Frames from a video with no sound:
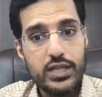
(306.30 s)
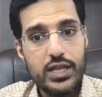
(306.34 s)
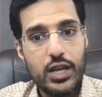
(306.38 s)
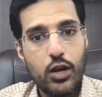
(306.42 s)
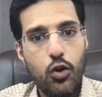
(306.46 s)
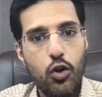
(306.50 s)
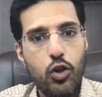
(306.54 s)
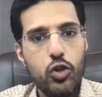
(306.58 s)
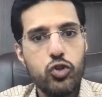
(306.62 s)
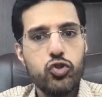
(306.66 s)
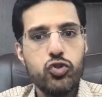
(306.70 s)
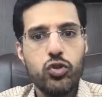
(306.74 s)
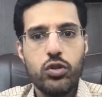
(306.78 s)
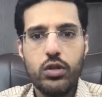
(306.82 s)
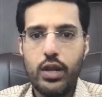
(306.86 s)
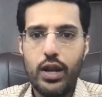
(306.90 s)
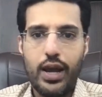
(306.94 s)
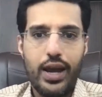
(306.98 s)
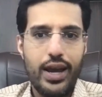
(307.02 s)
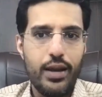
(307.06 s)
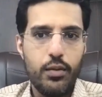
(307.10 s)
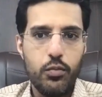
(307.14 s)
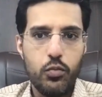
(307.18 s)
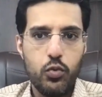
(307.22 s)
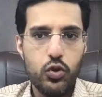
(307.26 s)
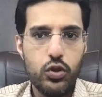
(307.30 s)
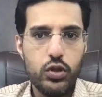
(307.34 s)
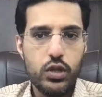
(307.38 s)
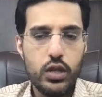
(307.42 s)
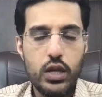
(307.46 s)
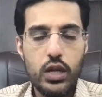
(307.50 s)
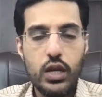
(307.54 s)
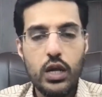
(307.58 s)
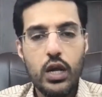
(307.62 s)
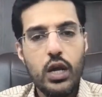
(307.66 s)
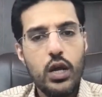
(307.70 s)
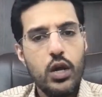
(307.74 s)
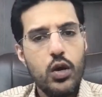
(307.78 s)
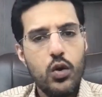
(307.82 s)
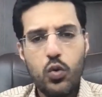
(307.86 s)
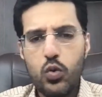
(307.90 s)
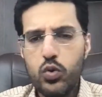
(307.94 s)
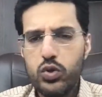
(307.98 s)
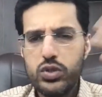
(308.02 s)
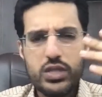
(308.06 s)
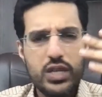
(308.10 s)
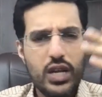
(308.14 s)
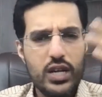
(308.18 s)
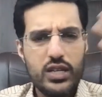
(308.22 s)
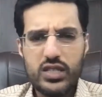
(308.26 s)
and also Narayan Murthy, who
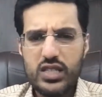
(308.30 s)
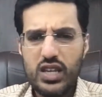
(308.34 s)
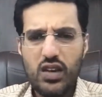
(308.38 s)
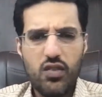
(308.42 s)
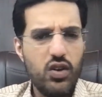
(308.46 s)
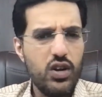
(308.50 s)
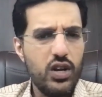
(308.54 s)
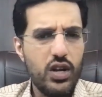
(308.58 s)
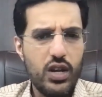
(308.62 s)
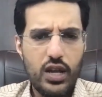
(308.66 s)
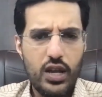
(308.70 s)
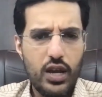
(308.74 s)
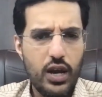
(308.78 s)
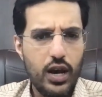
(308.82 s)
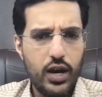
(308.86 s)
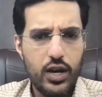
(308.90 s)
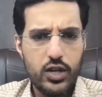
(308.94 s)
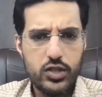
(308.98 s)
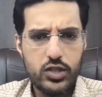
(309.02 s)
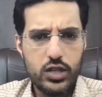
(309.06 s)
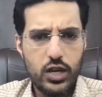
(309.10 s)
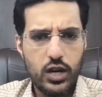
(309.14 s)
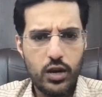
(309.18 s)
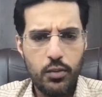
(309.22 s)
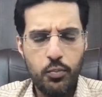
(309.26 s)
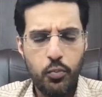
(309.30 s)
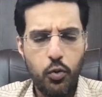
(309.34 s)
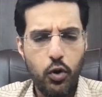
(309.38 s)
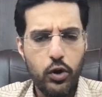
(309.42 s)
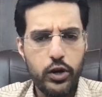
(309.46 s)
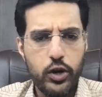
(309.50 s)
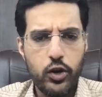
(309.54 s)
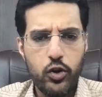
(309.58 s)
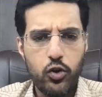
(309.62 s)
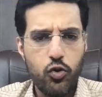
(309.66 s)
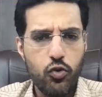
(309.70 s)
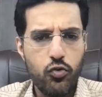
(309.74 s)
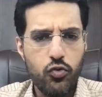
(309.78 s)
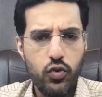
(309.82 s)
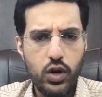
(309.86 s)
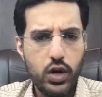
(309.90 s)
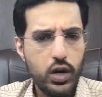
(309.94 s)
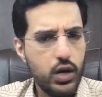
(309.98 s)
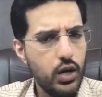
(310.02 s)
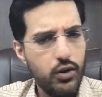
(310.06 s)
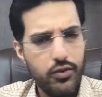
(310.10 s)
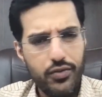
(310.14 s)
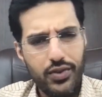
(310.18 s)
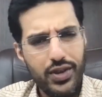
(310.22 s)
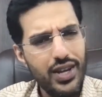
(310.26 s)
said 70 hours are important to work
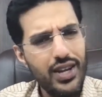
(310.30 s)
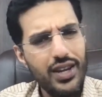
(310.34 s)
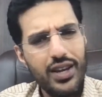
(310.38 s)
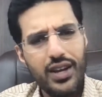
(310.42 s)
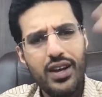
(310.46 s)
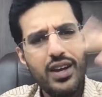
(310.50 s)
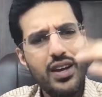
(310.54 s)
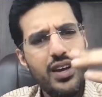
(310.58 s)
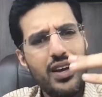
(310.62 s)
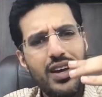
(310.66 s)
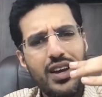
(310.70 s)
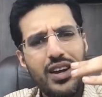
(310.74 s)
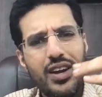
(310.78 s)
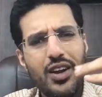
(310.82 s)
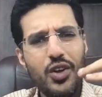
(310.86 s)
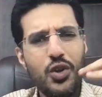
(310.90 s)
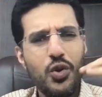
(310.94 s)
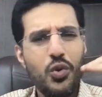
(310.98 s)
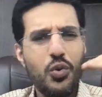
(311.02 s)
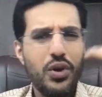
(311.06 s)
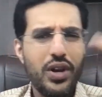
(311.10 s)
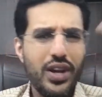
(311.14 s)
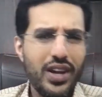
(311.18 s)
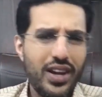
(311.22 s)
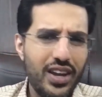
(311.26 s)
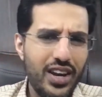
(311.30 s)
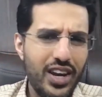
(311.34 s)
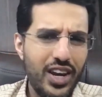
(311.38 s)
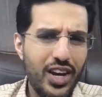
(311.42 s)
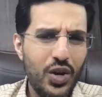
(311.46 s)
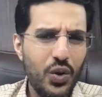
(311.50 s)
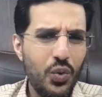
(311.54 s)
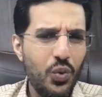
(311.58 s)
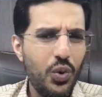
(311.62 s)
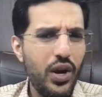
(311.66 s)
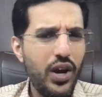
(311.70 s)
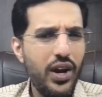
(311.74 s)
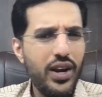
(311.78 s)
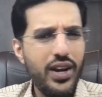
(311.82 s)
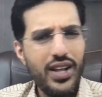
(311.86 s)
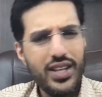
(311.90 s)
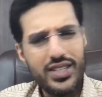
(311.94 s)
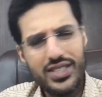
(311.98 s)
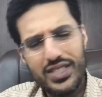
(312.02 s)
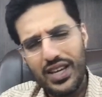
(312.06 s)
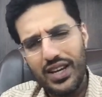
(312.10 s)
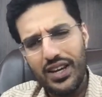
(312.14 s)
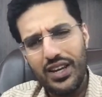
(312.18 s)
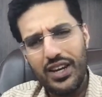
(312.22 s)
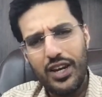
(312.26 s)
a week. Now, you could agree to it,
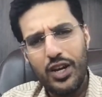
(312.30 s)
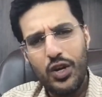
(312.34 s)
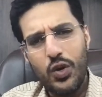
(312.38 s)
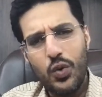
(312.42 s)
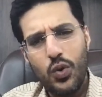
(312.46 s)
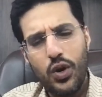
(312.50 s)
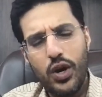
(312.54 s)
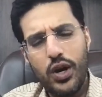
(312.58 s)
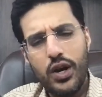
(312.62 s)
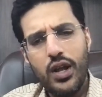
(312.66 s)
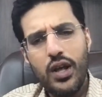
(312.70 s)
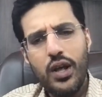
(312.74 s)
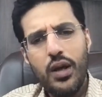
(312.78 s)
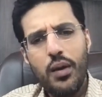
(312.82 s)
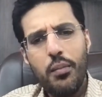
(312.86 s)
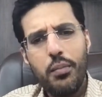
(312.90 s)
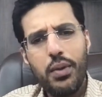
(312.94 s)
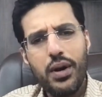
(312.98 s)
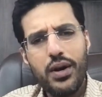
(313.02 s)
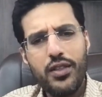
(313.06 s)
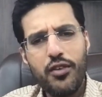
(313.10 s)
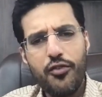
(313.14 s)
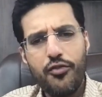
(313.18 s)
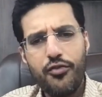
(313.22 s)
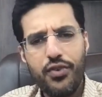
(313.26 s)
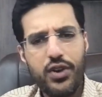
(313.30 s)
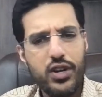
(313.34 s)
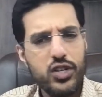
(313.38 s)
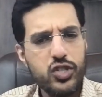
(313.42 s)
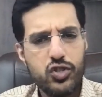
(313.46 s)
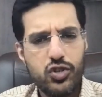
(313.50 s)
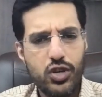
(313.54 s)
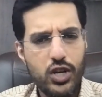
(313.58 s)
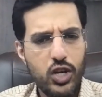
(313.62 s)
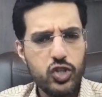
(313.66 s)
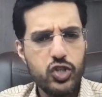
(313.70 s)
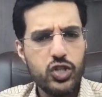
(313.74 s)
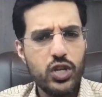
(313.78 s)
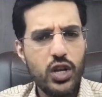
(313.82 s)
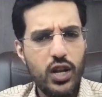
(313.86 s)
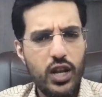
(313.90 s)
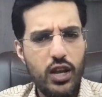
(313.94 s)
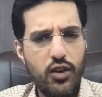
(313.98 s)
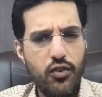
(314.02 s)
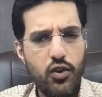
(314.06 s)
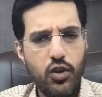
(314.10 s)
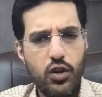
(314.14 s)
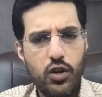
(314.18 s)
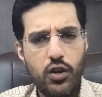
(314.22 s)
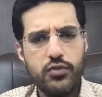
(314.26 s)
disagree to it, but the frustration
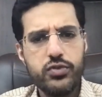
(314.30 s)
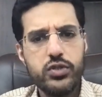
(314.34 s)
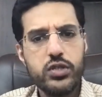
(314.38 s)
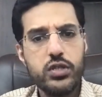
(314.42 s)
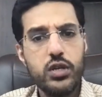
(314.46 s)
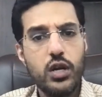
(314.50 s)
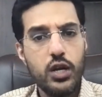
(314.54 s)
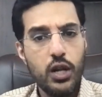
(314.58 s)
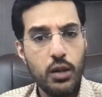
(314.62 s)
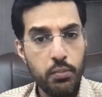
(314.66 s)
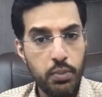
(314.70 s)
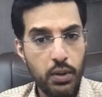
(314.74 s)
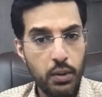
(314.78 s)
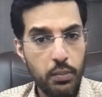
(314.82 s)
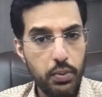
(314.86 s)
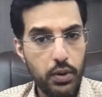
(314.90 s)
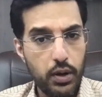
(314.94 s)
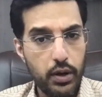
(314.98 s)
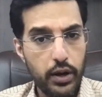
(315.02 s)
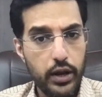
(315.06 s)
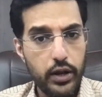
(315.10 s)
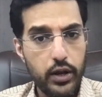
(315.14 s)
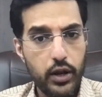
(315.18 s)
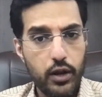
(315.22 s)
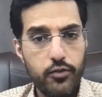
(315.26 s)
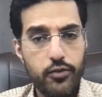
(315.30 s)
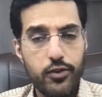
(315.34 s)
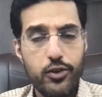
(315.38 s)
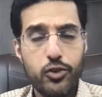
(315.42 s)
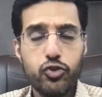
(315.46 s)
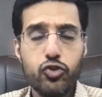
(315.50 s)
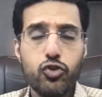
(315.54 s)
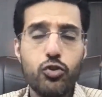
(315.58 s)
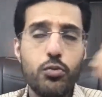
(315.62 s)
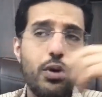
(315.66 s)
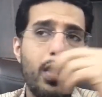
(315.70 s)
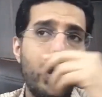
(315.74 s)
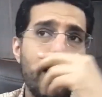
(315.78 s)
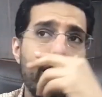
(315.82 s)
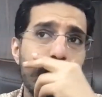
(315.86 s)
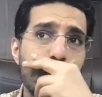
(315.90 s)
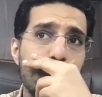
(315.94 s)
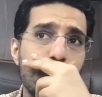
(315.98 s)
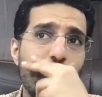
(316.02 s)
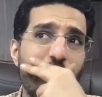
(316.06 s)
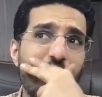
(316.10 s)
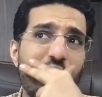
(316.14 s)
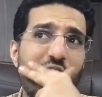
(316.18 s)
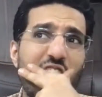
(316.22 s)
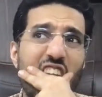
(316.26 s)
level of certain people like Ravish Kumar is
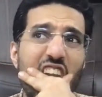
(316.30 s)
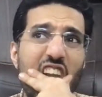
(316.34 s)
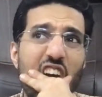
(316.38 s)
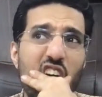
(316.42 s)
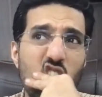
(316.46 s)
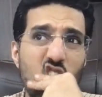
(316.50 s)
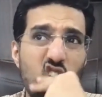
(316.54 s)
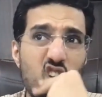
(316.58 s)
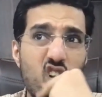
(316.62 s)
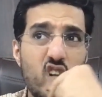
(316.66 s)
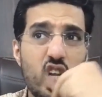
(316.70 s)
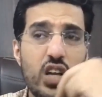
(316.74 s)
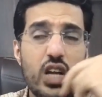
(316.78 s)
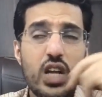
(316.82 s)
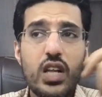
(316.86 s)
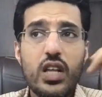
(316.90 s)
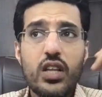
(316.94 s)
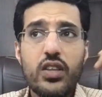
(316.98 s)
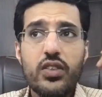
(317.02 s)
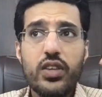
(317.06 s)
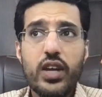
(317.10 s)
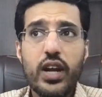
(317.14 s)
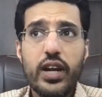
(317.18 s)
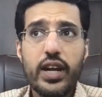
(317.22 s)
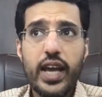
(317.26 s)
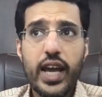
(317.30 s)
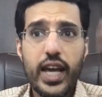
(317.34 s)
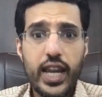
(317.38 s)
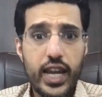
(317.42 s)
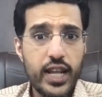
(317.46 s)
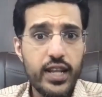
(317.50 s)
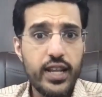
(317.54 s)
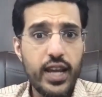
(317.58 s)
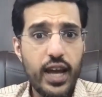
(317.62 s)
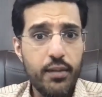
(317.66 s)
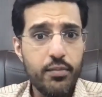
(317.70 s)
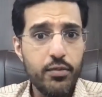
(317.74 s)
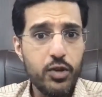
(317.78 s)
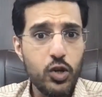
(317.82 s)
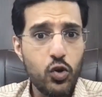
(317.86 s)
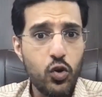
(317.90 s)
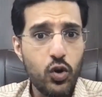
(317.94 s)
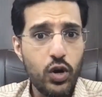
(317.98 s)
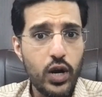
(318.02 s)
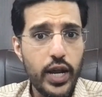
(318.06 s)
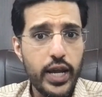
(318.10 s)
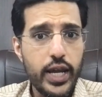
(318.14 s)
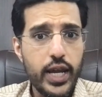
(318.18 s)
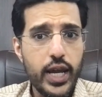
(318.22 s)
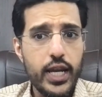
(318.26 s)
of the level that anytime they don't
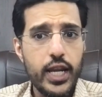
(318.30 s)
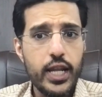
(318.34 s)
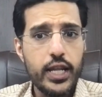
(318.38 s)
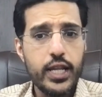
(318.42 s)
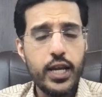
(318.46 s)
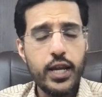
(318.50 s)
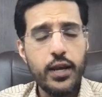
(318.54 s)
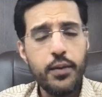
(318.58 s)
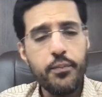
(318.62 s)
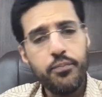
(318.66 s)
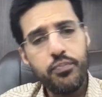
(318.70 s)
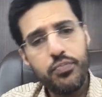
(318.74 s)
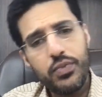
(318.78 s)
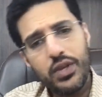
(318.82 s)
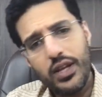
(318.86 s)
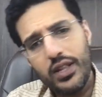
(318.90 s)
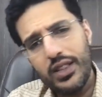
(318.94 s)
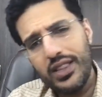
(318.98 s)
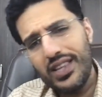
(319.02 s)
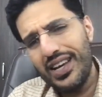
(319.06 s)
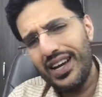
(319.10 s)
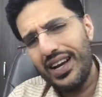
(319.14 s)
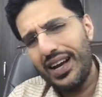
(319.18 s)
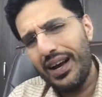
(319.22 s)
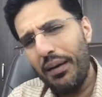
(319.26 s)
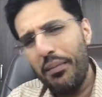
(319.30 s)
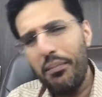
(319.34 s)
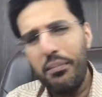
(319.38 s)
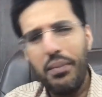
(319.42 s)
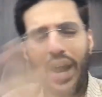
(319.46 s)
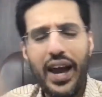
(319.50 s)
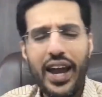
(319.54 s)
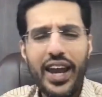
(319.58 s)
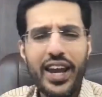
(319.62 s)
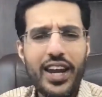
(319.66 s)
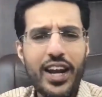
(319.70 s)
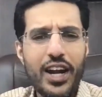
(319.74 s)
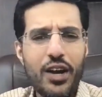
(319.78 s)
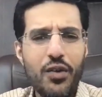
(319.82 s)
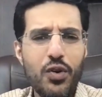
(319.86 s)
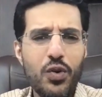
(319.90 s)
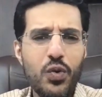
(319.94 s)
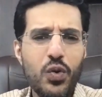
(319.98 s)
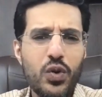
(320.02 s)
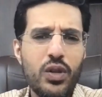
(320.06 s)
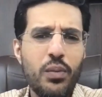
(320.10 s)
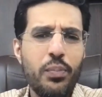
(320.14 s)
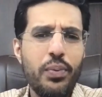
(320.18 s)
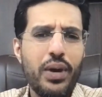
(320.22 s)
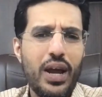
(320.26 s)
like anything, they combine it with
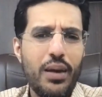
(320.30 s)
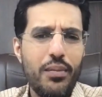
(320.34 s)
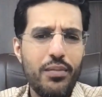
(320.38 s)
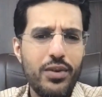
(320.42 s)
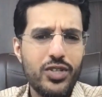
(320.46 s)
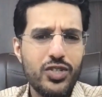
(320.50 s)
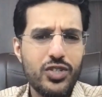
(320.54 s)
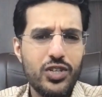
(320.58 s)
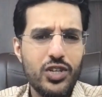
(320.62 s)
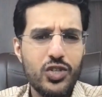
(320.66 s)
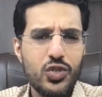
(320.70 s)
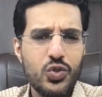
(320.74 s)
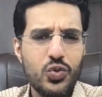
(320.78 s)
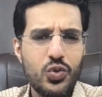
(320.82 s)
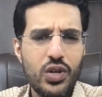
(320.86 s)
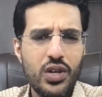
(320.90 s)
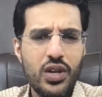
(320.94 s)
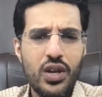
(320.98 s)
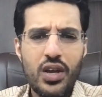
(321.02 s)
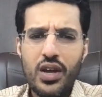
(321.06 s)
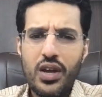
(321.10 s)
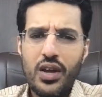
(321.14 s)
what the Prime Minister is doing.